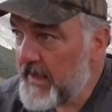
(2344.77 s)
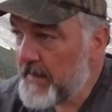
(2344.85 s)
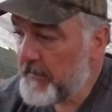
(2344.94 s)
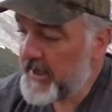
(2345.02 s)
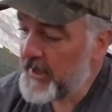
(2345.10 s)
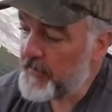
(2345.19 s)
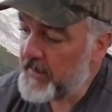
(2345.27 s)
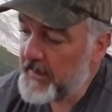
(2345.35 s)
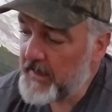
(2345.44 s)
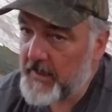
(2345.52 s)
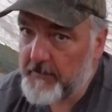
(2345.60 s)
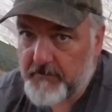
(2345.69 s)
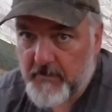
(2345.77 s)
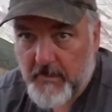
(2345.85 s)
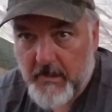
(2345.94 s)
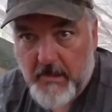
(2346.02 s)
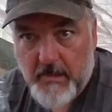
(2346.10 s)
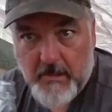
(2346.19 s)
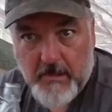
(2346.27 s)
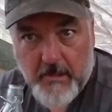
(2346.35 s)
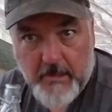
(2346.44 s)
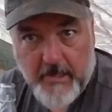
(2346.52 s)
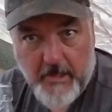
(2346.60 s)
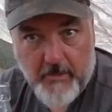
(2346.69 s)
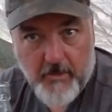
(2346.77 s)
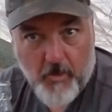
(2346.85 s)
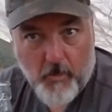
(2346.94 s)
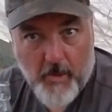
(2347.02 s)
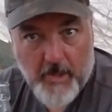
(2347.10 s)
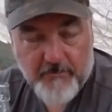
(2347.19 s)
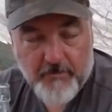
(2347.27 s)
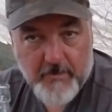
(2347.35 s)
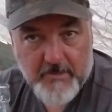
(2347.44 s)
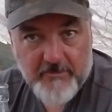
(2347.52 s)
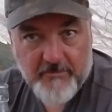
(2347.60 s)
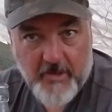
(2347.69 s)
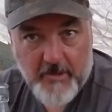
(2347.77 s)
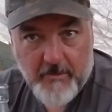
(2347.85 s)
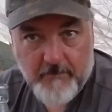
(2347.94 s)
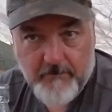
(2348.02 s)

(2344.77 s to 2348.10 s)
But anyway, again, a wild fermented cider,